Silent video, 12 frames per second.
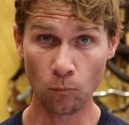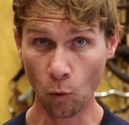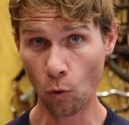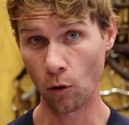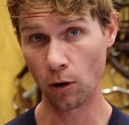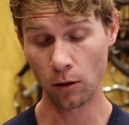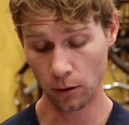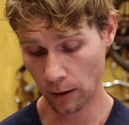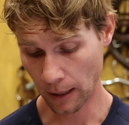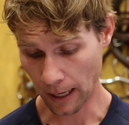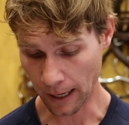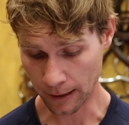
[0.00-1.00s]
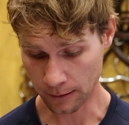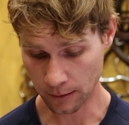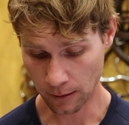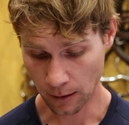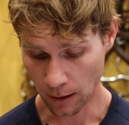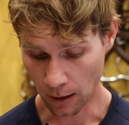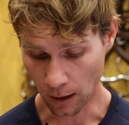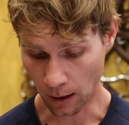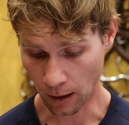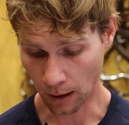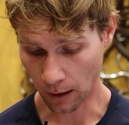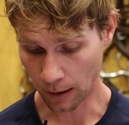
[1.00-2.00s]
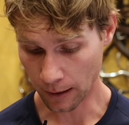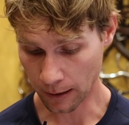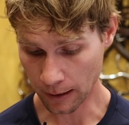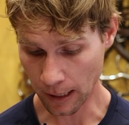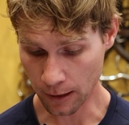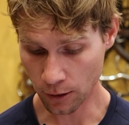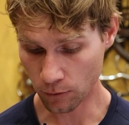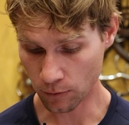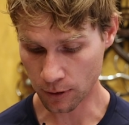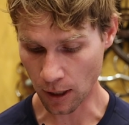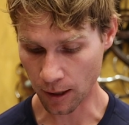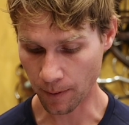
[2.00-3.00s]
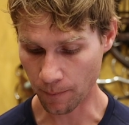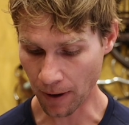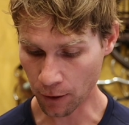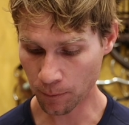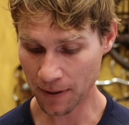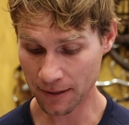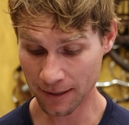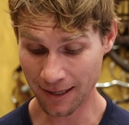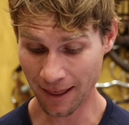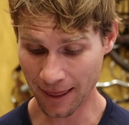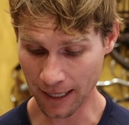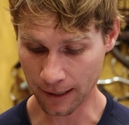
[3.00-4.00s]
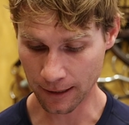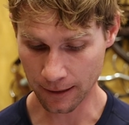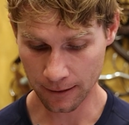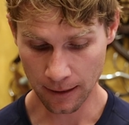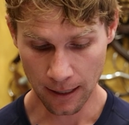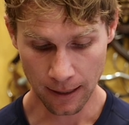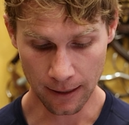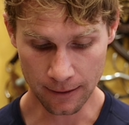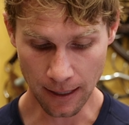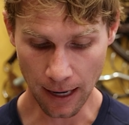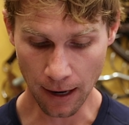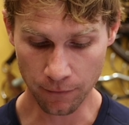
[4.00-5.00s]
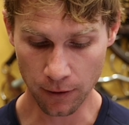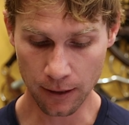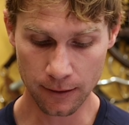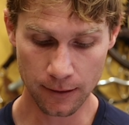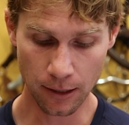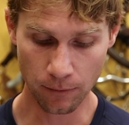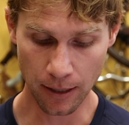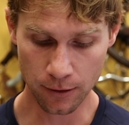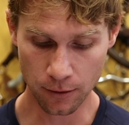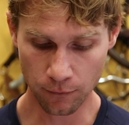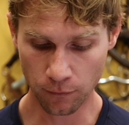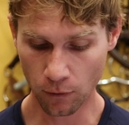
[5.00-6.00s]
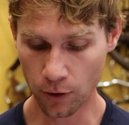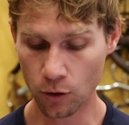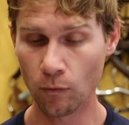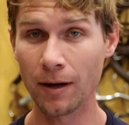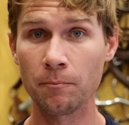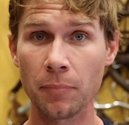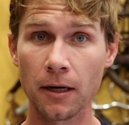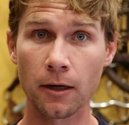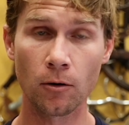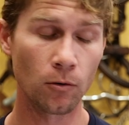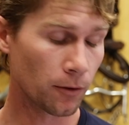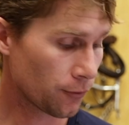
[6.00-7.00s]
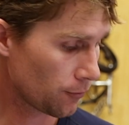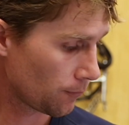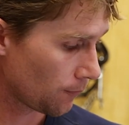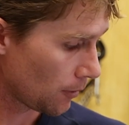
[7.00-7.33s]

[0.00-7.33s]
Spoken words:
Moore asked, can you talk about mouthpiece thickness? Is that ever a consideration for you when bitting a horse?